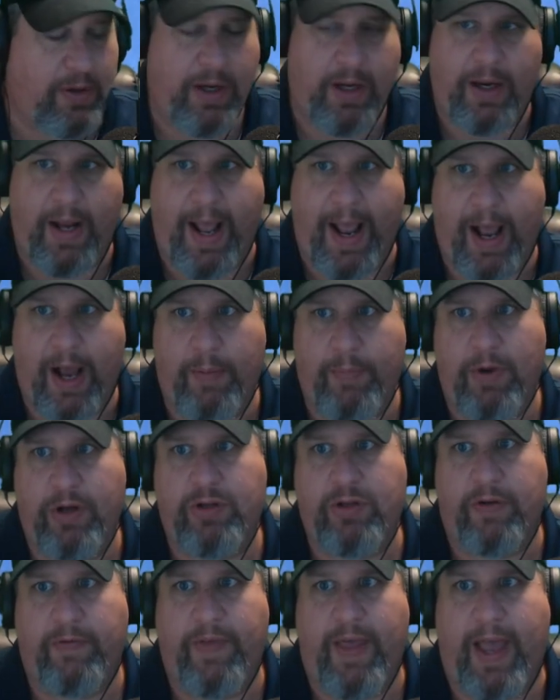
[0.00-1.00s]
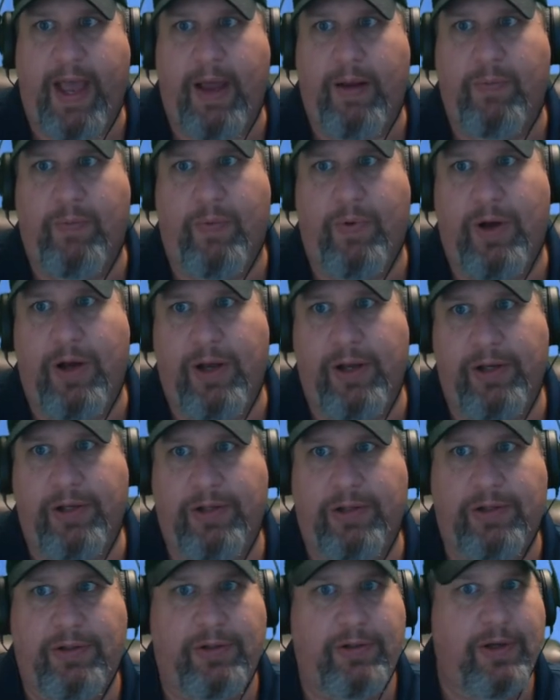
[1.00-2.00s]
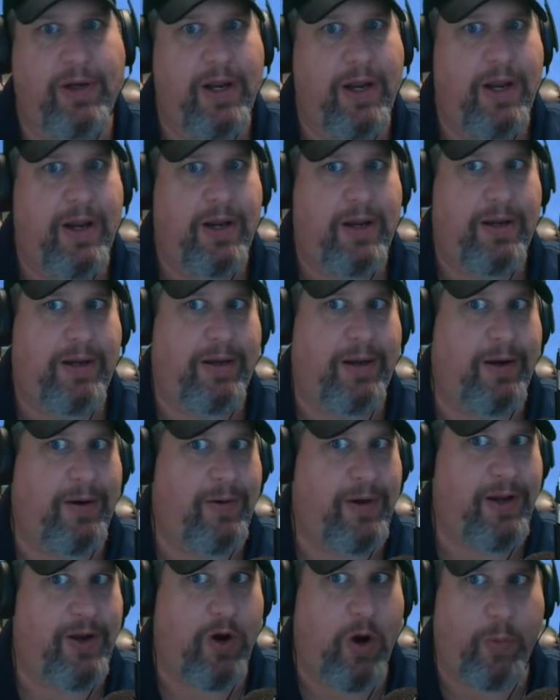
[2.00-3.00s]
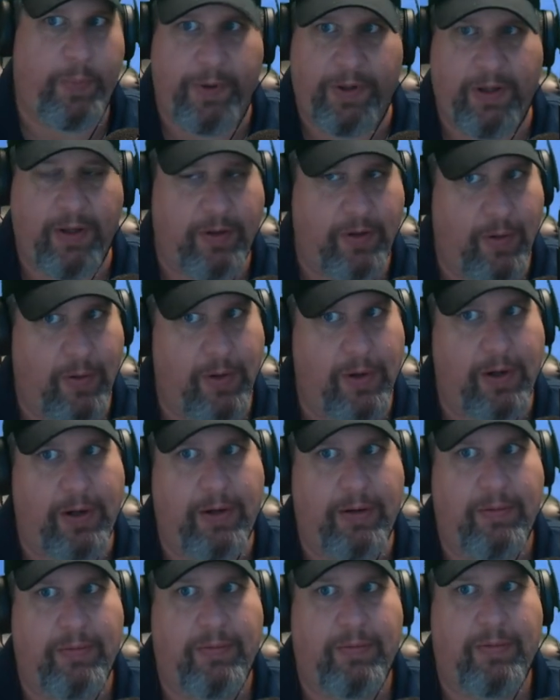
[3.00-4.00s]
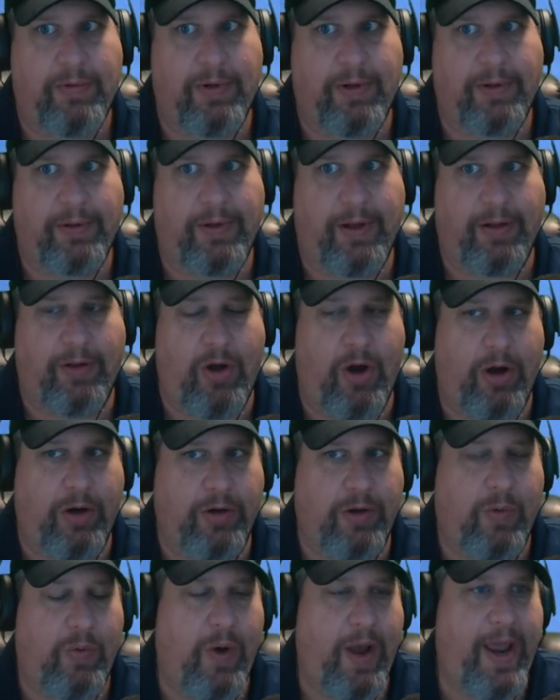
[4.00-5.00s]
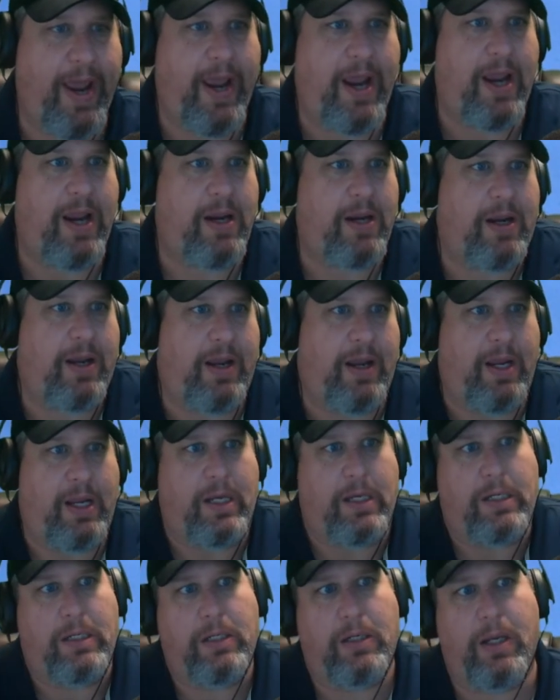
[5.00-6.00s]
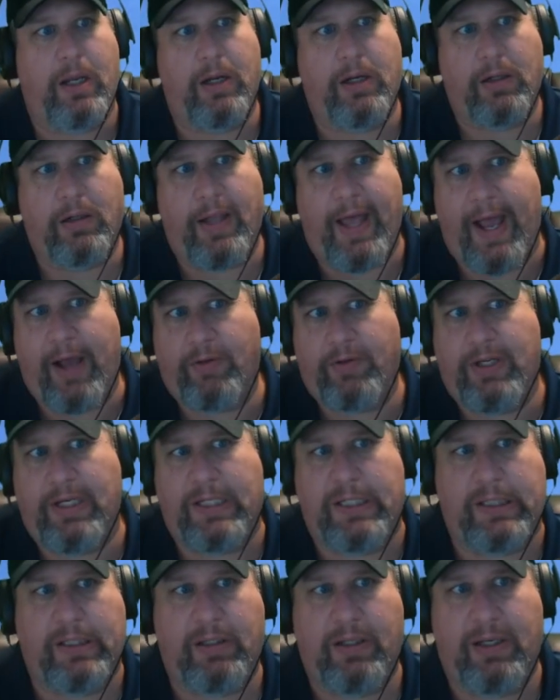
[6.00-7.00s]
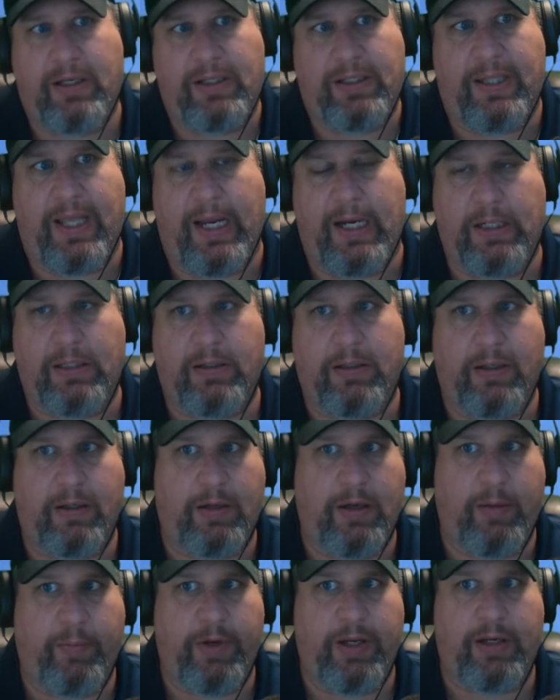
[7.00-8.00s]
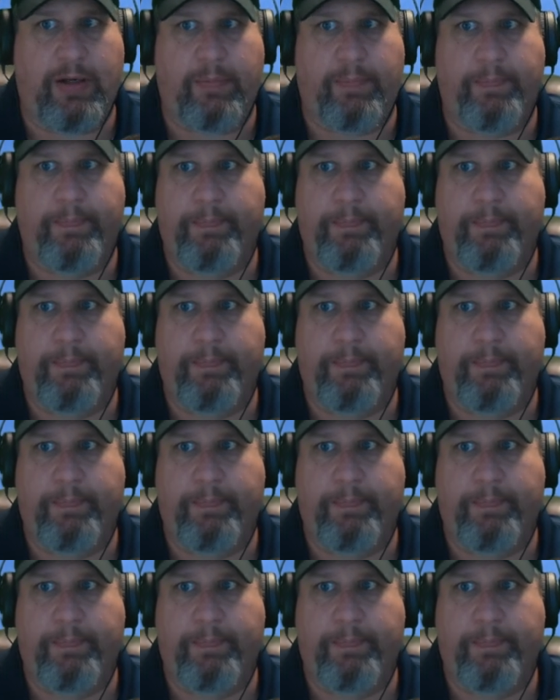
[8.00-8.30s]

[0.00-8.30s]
and how much of that was, he opened the door along the way and and allowed these things to come in.